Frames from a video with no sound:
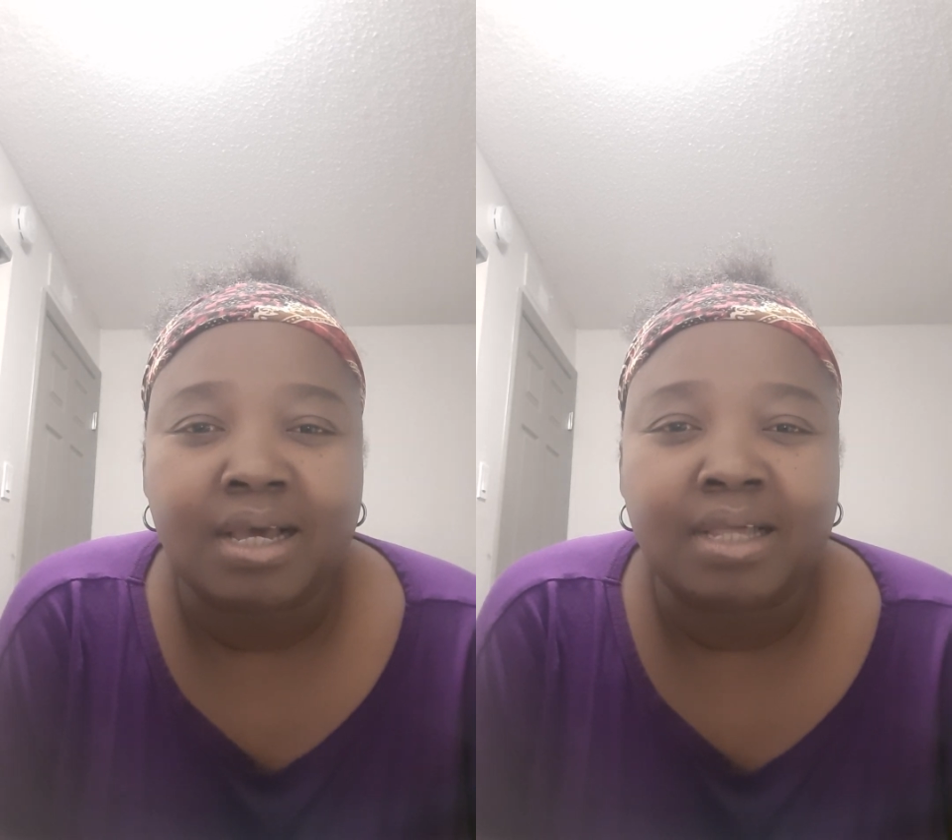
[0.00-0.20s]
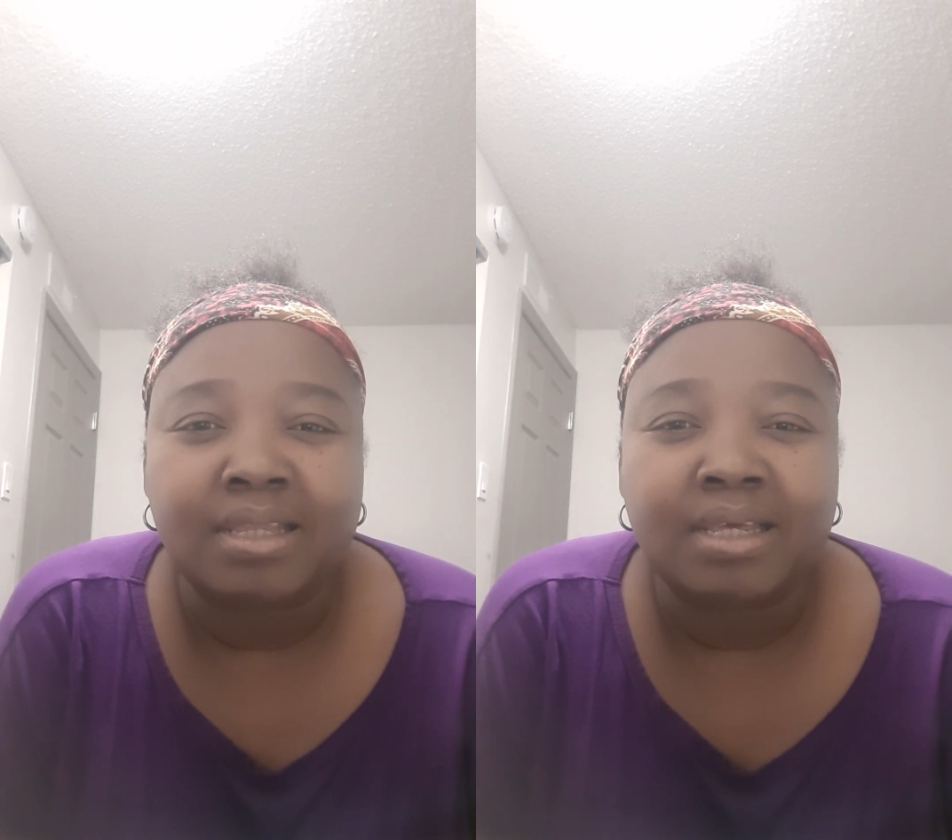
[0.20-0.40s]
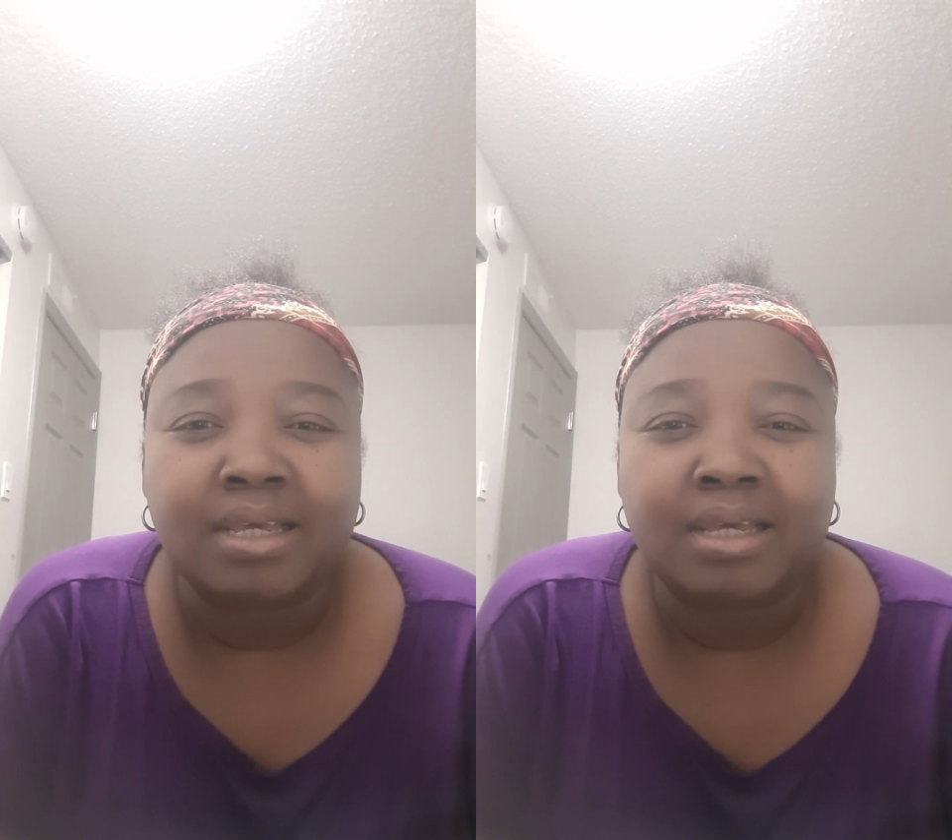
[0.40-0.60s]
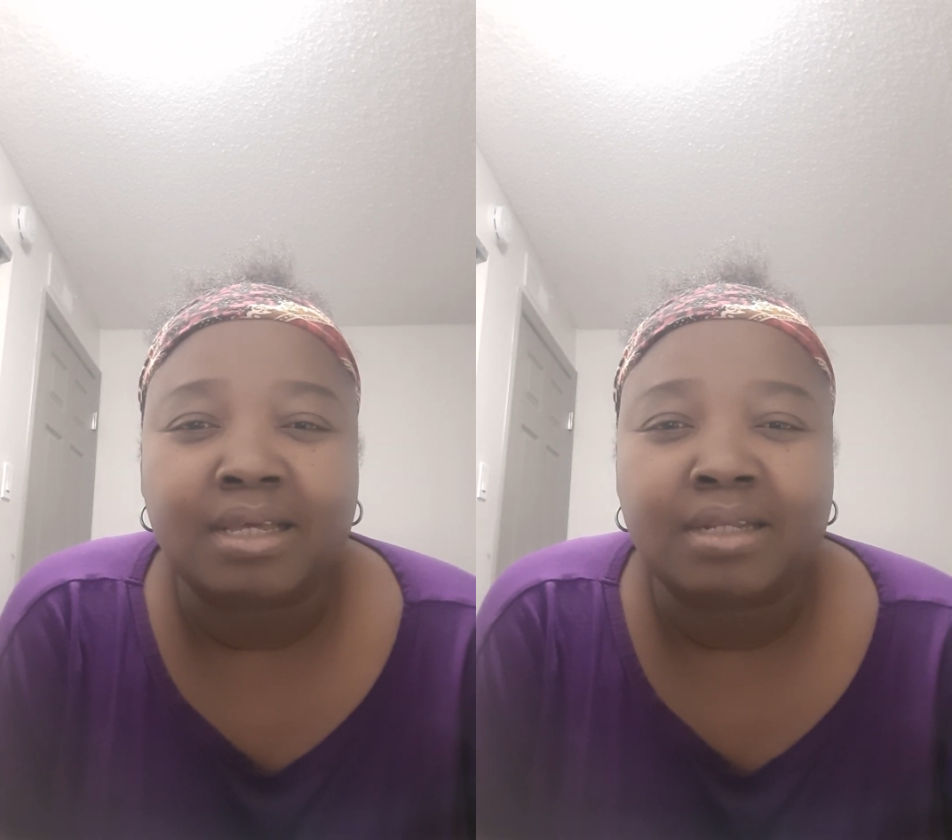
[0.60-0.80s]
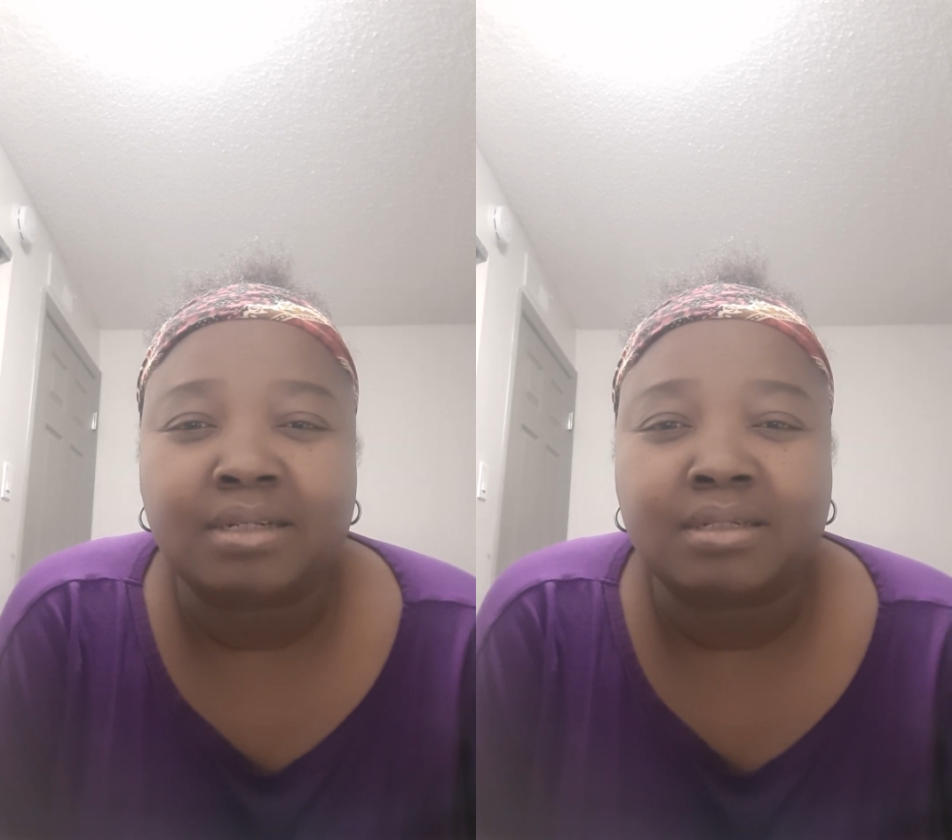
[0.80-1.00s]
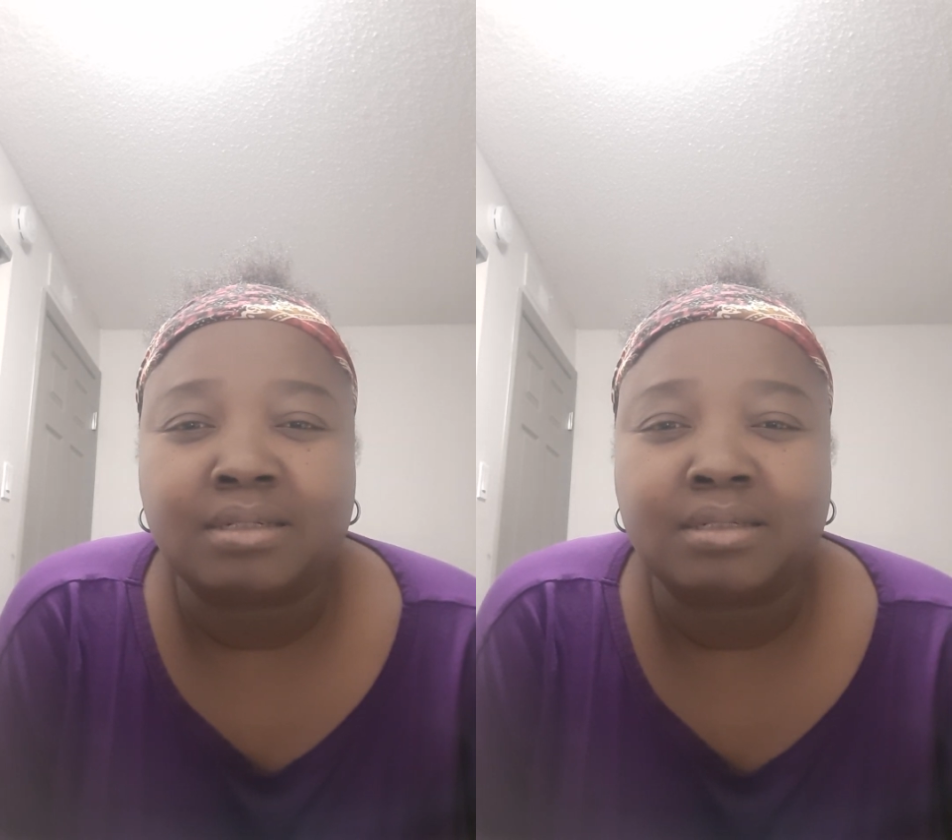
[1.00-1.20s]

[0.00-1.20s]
and then